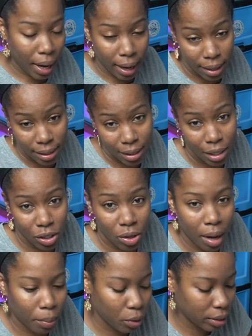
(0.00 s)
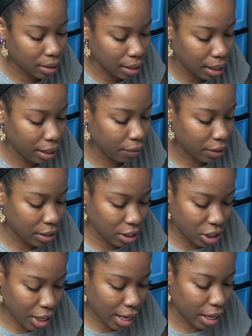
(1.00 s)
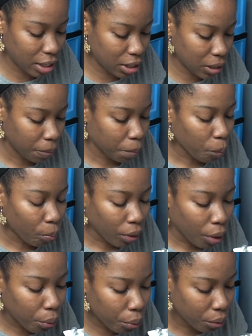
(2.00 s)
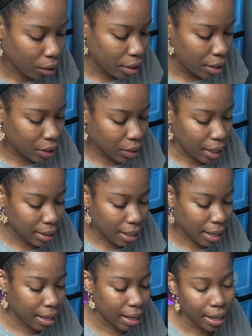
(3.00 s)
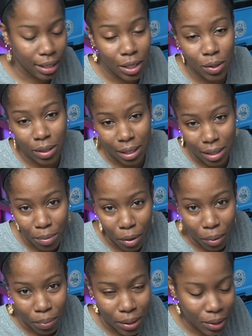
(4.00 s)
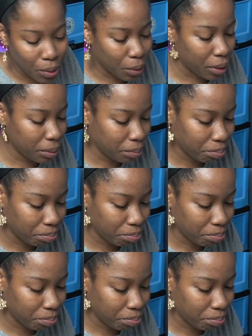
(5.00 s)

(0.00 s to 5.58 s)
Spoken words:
bars, so I'm going to leave it to charge so that I can get to use it tomorrow. Please go in.